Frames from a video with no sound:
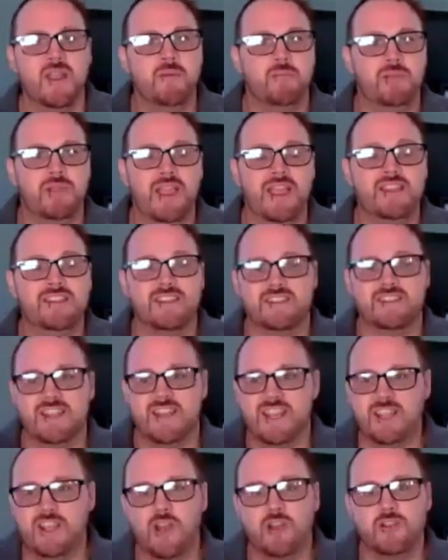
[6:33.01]
places that
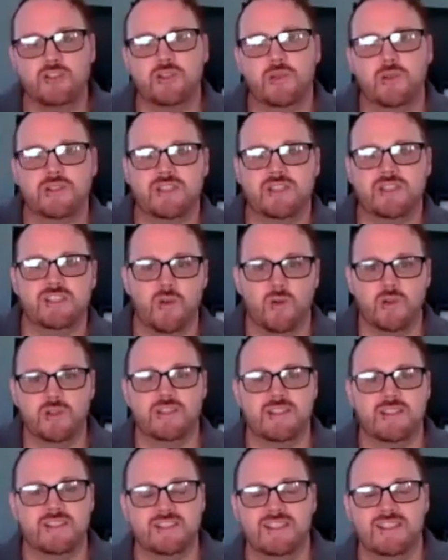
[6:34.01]
he goes to as he's going to
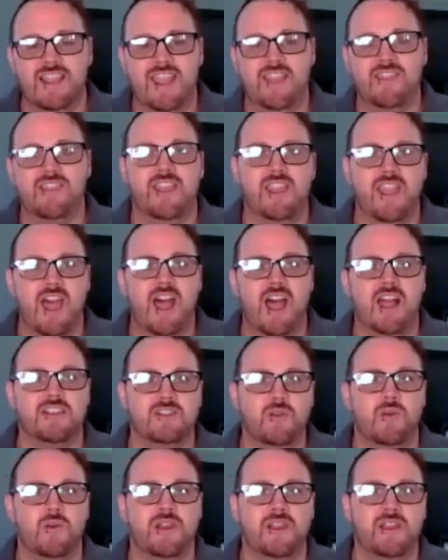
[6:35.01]
this land that God's
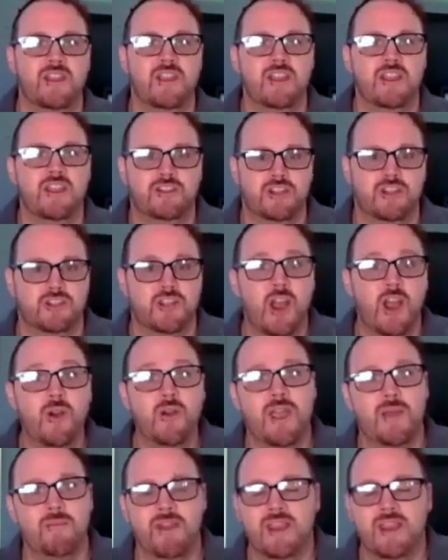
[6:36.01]
going to show him.